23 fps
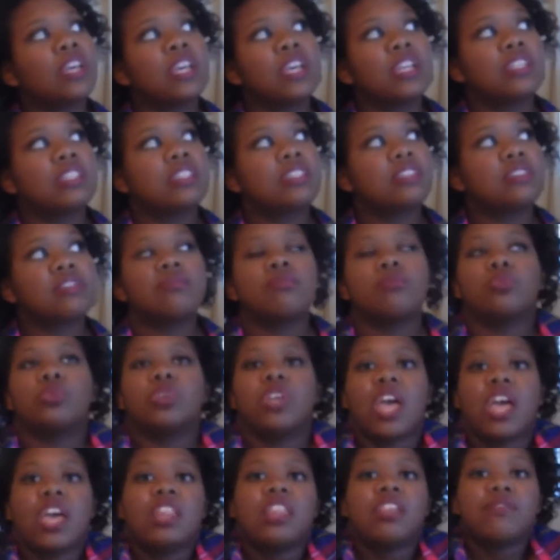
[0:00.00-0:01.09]
it's
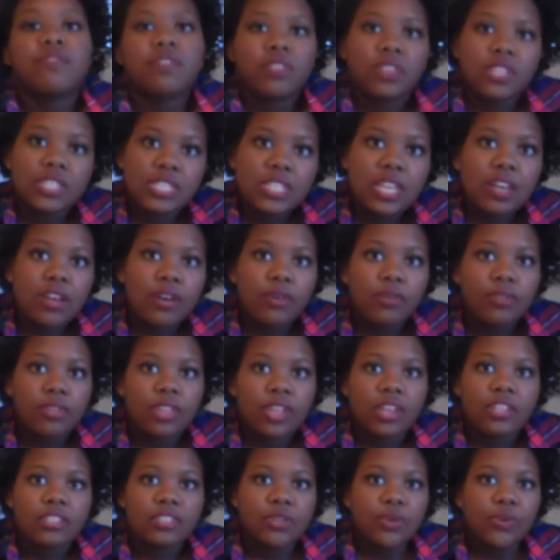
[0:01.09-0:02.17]
I live in the south,
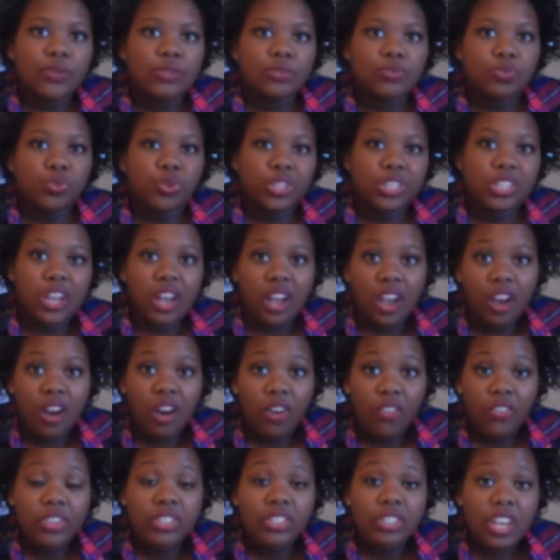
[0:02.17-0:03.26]
like so it's really hot
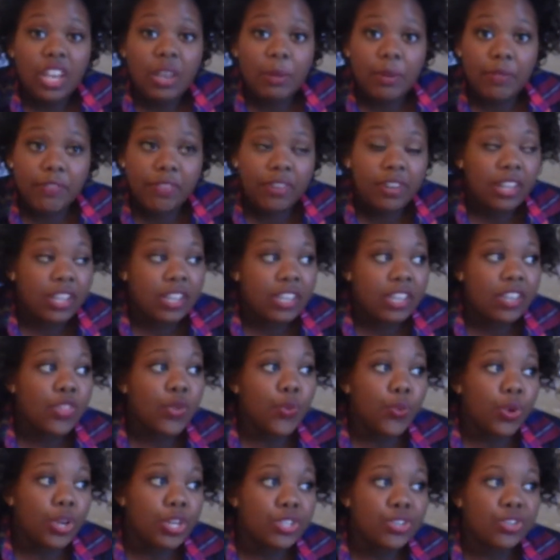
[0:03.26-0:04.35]
all the time, even like in the
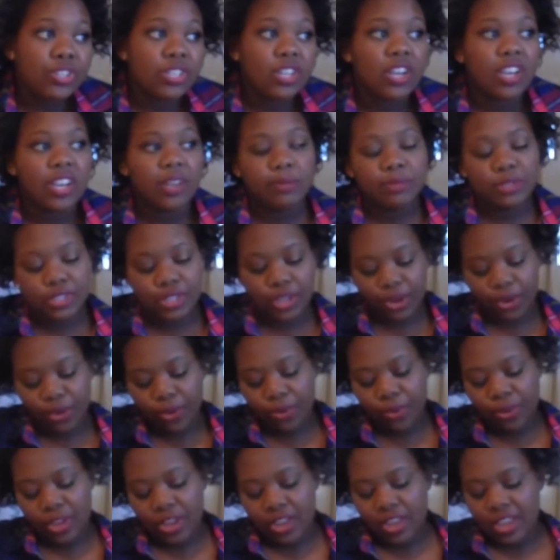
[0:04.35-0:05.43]
winter time.
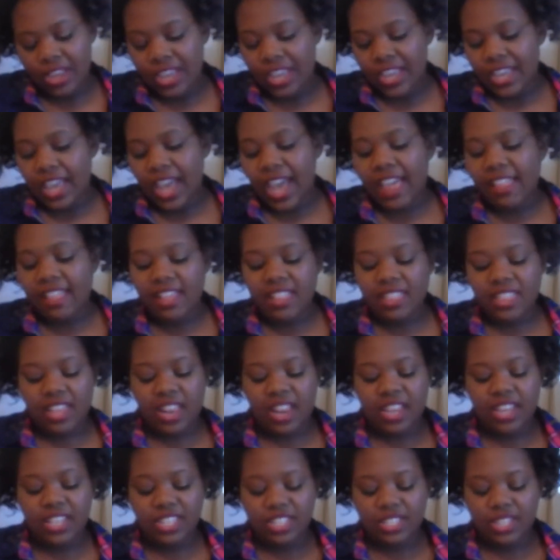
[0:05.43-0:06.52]
So I like that
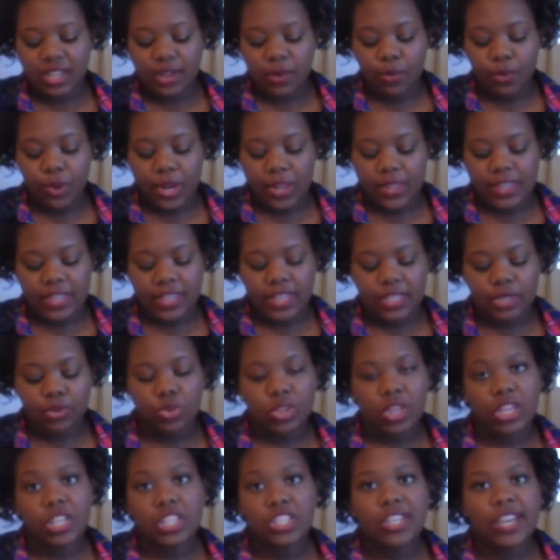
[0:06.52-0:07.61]
I can just like wear this
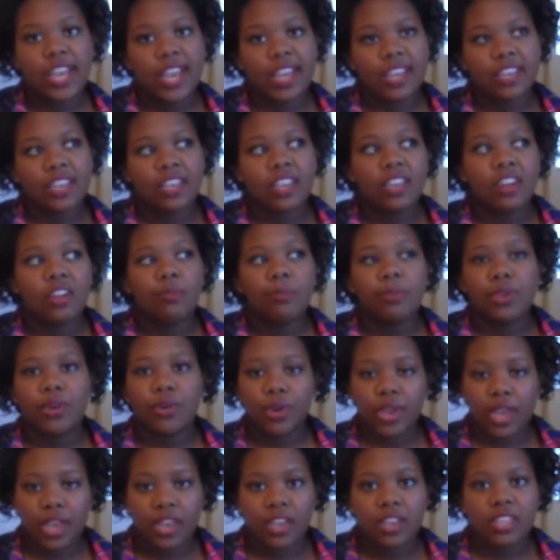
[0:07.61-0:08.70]
with like a jacket and I'll be
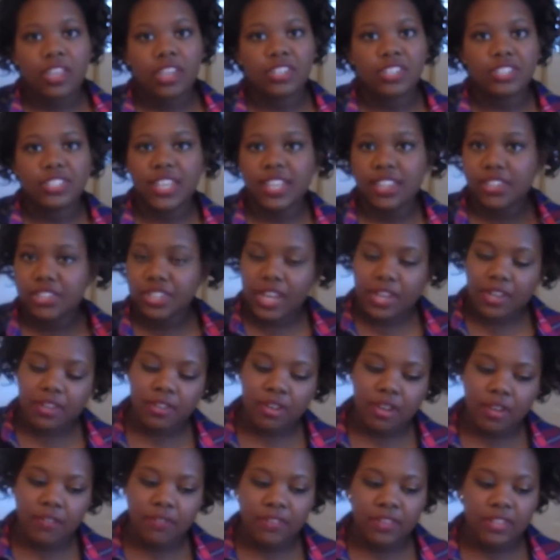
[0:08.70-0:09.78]
okay because I can just take the jacket
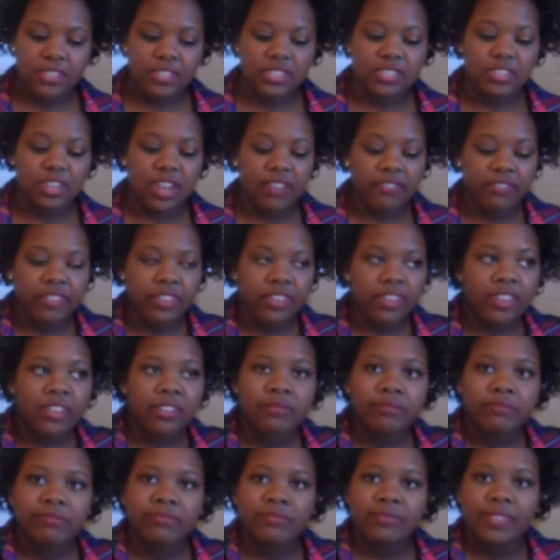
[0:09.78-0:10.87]
off and still have like
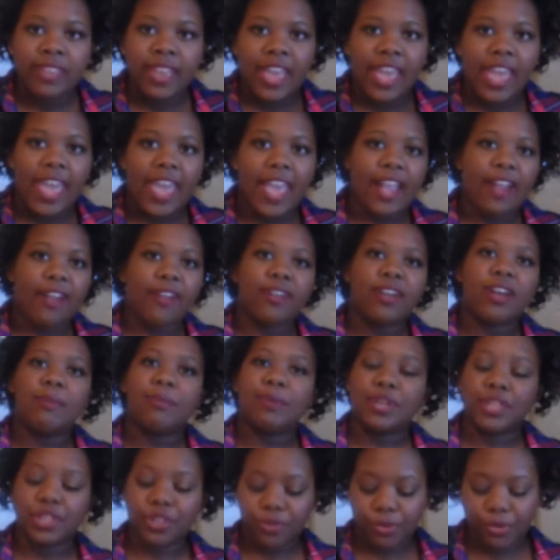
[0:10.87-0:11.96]
air
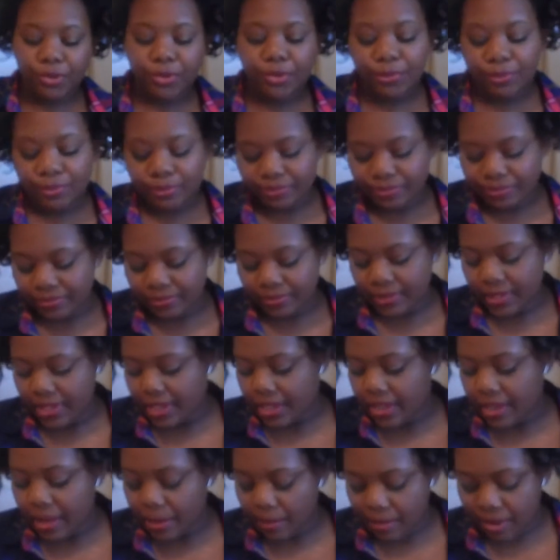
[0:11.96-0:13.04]
coming through.
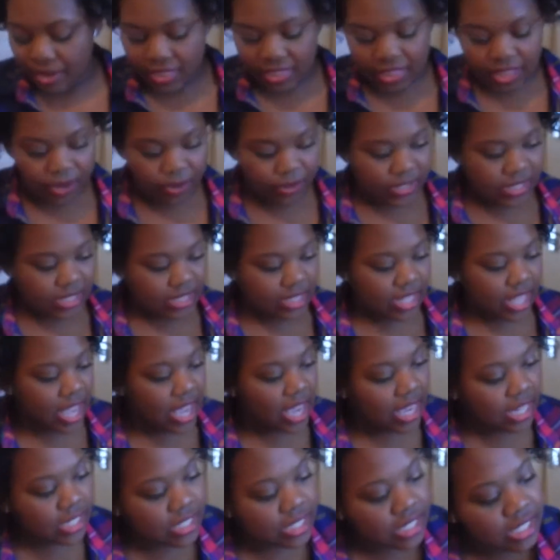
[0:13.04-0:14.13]
But there's
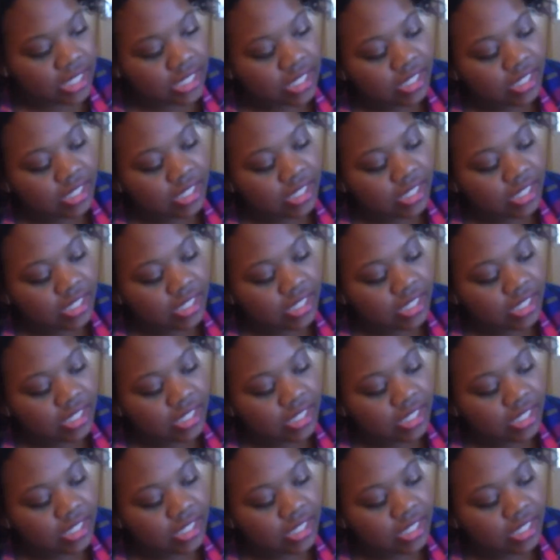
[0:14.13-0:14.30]
that.